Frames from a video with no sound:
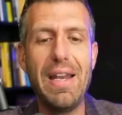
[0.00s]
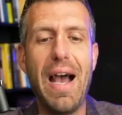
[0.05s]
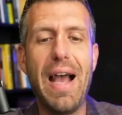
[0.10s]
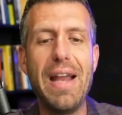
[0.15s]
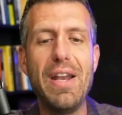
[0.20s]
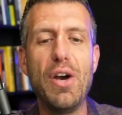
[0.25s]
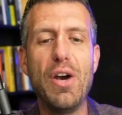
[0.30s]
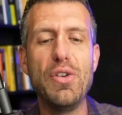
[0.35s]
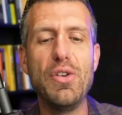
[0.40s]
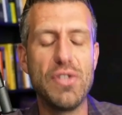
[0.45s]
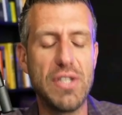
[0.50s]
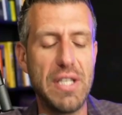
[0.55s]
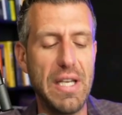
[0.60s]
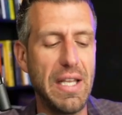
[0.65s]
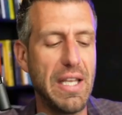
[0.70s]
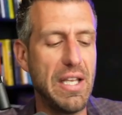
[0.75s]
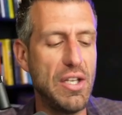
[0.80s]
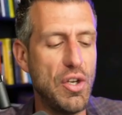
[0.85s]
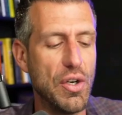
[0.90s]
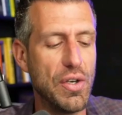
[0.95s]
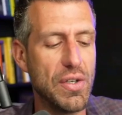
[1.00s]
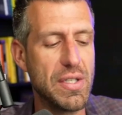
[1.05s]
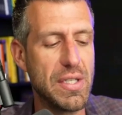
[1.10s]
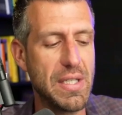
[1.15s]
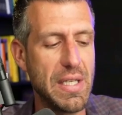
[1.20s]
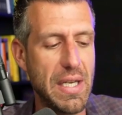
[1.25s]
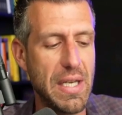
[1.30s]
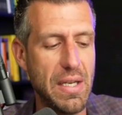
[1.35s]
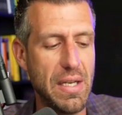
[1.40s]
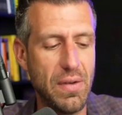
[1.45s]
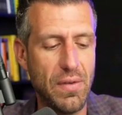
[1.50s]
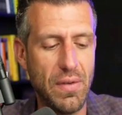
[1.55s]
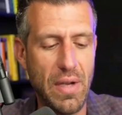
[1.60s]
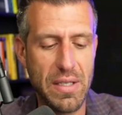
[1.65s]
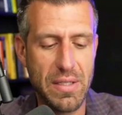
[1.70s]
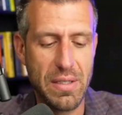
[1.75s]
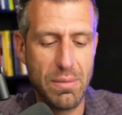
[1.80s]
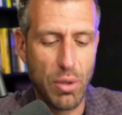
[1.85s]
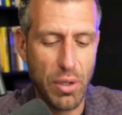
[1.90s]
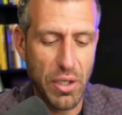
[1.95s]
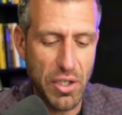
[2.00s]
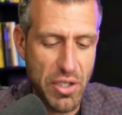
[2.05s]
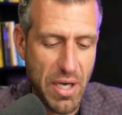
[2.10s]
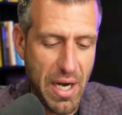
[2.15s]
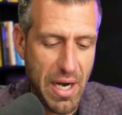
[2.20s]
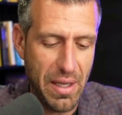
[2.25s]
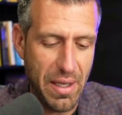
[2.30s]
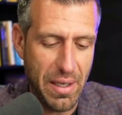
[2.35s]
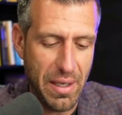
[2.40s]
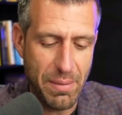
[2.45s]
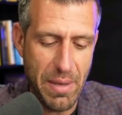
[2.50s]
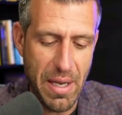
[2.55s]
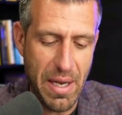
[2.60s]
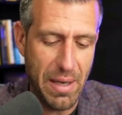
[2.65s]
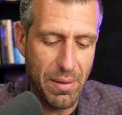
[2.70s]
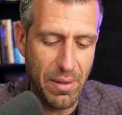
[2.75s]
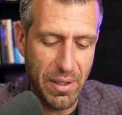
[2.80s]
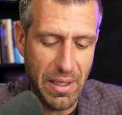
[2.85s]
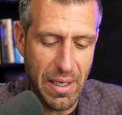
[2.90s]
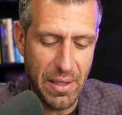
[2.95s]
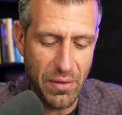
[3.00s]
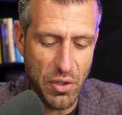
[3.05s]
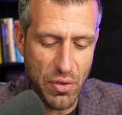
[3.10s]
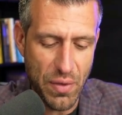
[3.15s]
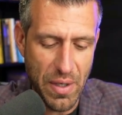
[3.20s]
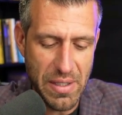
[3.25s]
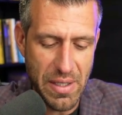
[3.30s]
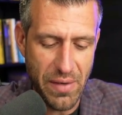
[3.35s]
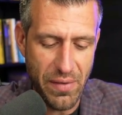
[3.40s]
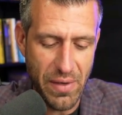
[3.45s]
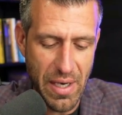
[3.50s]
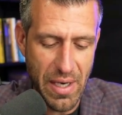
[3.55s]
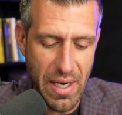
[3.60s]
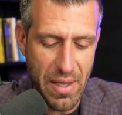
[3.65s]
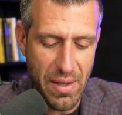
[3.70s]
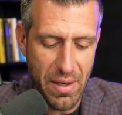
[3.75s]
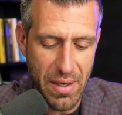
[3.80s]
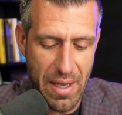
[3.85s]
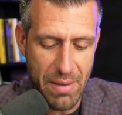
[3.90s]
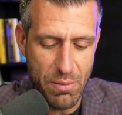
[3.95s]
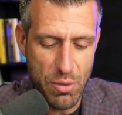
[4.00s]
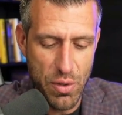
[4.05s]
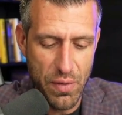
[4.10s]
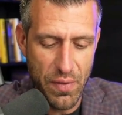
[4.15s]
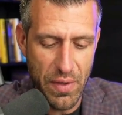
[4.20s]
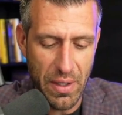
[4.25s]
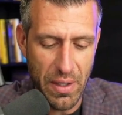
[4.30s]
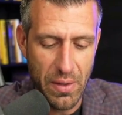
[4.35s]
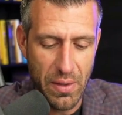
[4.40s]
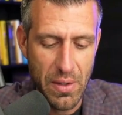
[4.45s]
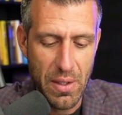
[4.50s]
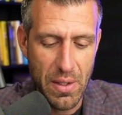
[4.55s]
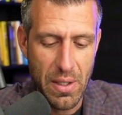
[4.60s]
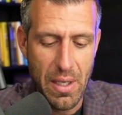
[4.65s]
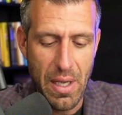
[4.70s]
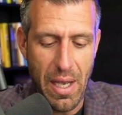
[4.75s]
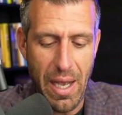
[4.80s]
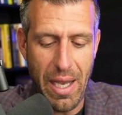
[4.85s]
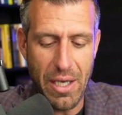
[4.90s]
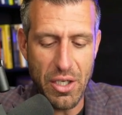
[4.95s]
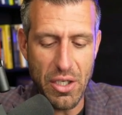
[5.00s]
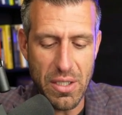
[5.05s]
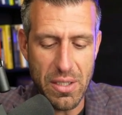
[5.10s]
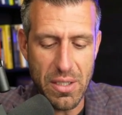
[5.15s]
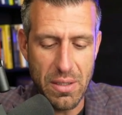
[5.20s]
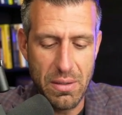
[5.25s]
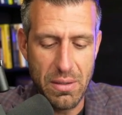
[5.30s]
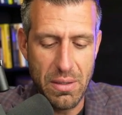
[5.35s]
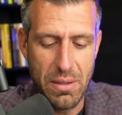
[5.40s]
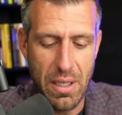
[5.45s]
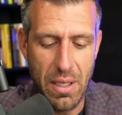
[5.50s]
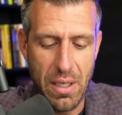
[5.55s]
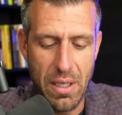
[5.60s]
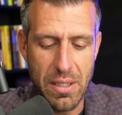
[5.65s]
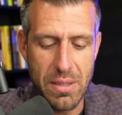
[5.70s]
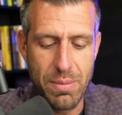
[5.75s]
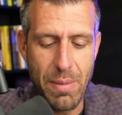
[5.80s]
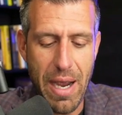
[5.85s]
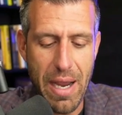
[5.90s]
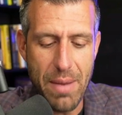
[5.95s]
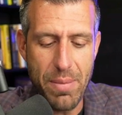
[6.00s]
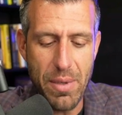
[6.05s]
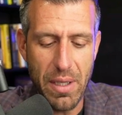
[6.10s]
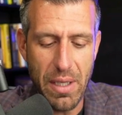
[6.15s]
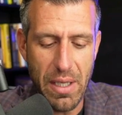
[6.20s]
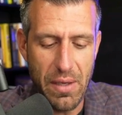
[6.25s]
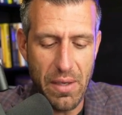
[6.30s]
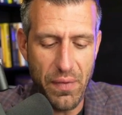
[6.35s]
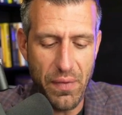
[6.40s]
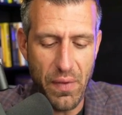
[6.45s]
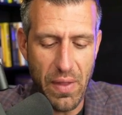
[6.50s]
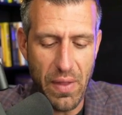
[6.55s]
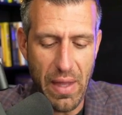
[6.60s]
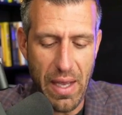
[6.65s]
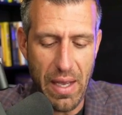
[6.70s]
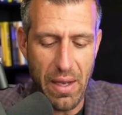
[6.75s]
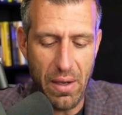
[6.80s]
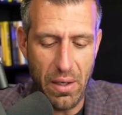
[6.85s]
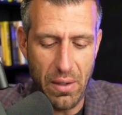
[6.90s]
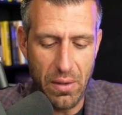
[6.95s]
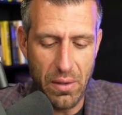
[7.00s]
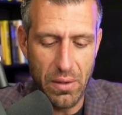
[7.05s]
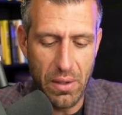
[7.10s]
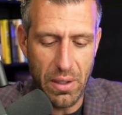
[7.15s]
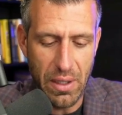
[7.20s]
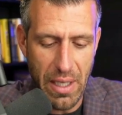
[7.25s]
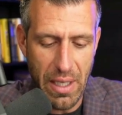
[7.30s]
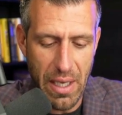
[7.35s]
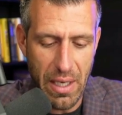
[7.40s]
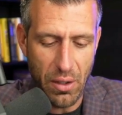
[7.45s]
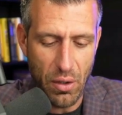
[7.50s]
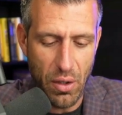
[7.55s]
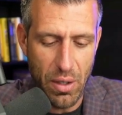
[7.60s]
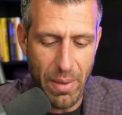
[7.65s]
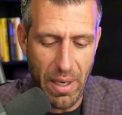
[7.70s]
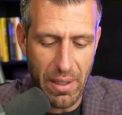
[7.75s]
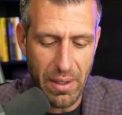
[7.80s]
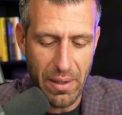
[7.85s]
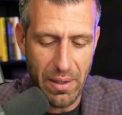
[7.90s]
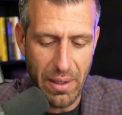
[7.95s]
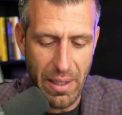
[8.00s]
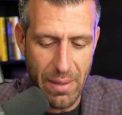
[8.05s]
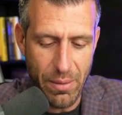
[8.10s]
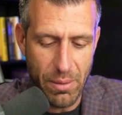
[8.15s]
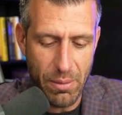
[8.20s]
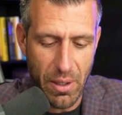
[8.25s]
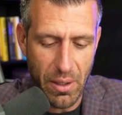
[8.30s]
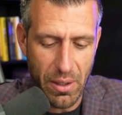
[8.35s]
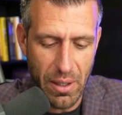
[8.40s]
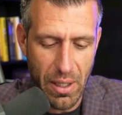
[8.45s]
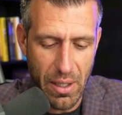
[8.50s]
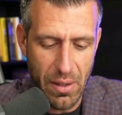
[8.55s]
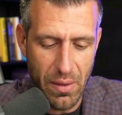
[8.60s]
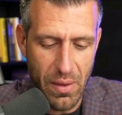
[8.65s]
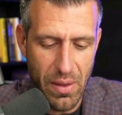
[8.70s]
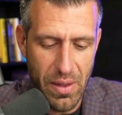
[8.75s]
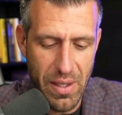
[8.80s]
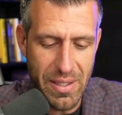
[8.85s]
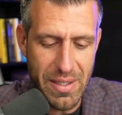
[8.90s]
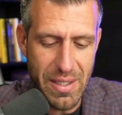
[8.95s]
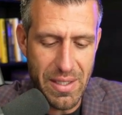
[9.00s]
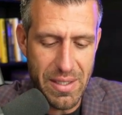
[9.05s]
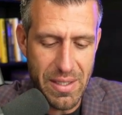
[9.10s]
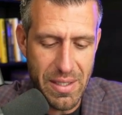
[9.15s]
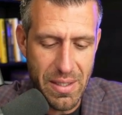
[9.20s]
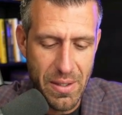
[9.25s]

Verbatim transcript: I know you sitting in your seat as the mortgage guy, like, man, I'm looking at these rates every day. They're not moving. I just, it's my belief that, again, going back to the labor market, this is,